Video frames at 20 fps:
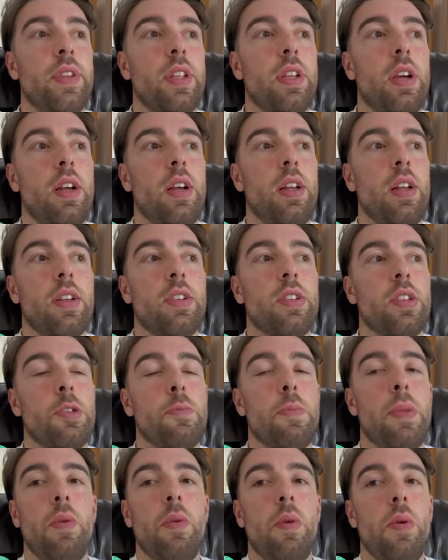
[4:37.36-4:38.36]
I, I
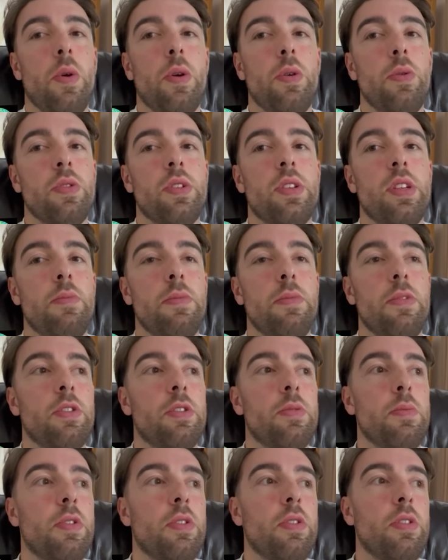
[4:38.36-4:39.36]
suspect we won't see much
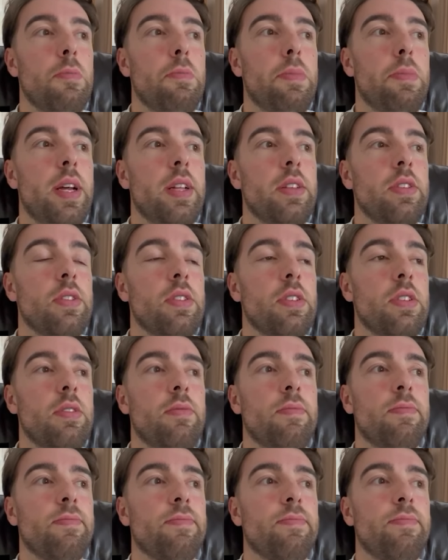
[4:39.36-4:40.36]
more of Benson.
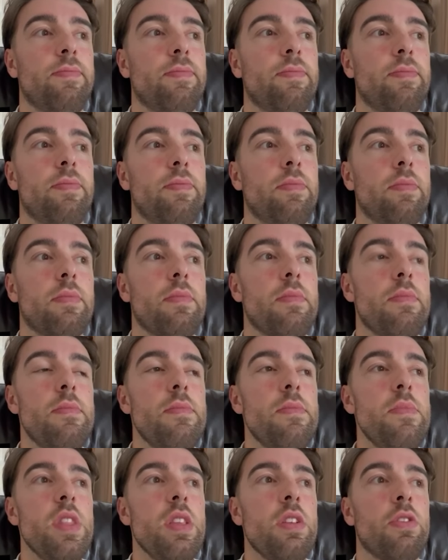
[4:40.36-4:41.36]

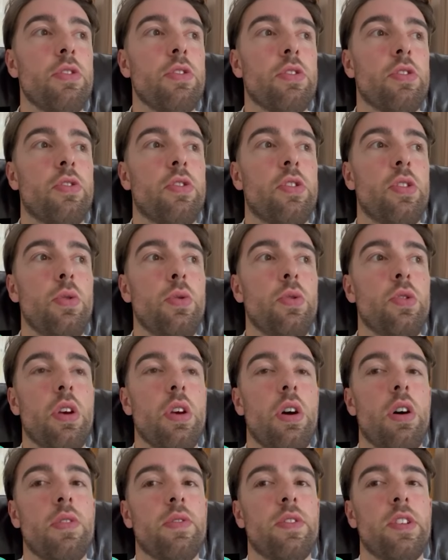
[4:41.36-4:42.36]
Just too
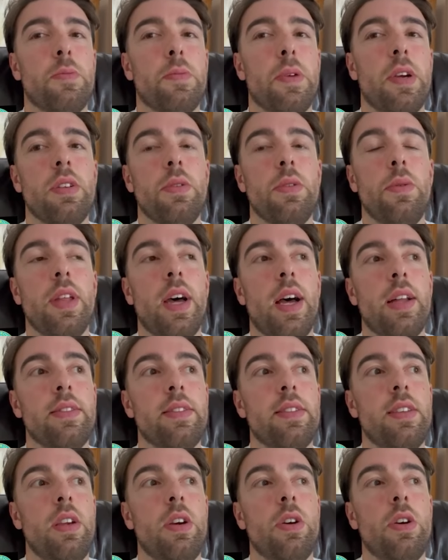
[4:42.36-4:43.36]
soft, especially with
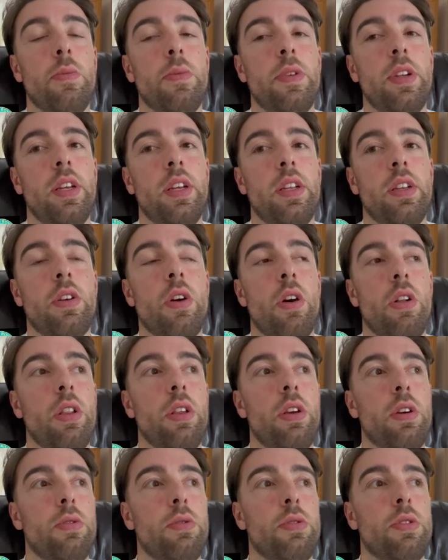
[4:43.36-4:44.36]
Anthony coming in. Colly
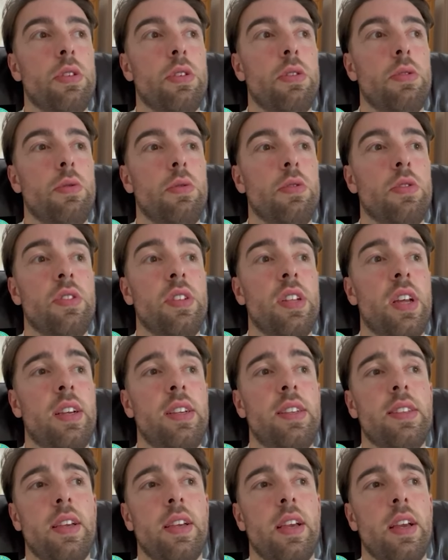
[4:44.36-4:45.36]
Osho was
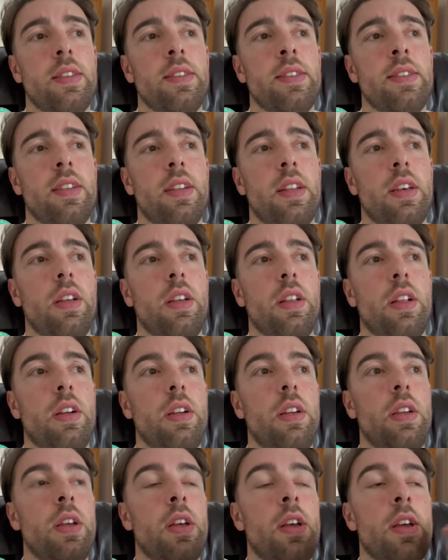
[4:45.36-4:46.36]
nice again today.
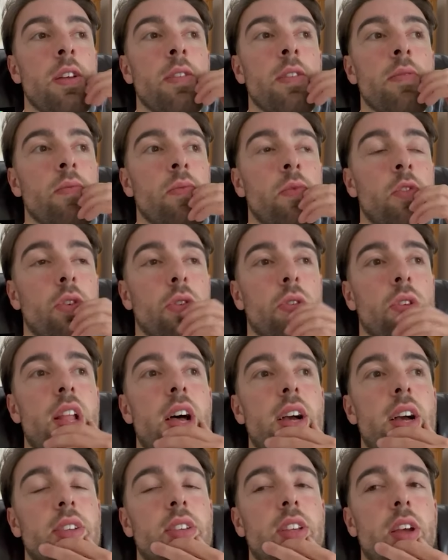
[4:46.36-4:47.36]
Like, just
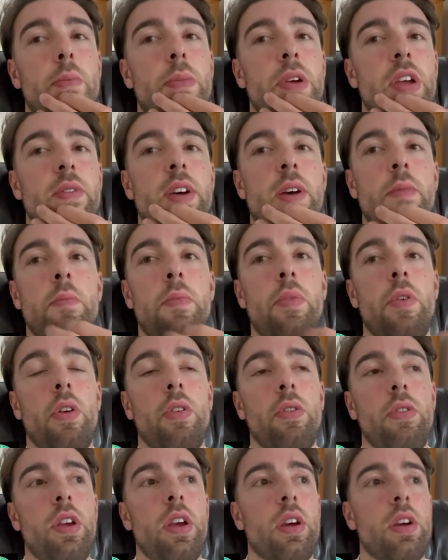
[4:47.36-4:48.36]
lacks that bit of end
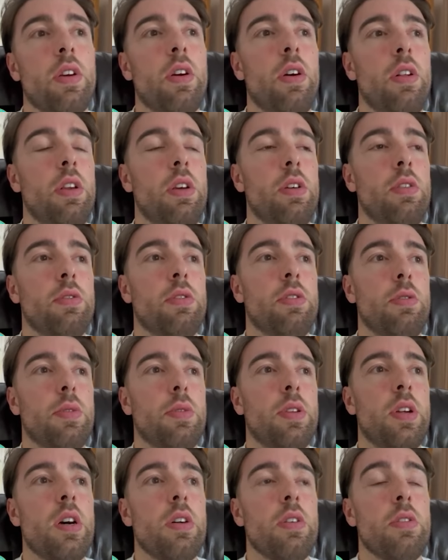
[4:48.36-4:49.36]
product yet, Colly Osho, but
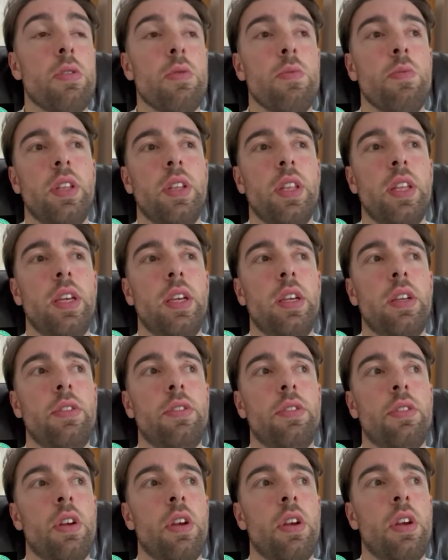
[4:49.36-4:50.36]
that'll come with age.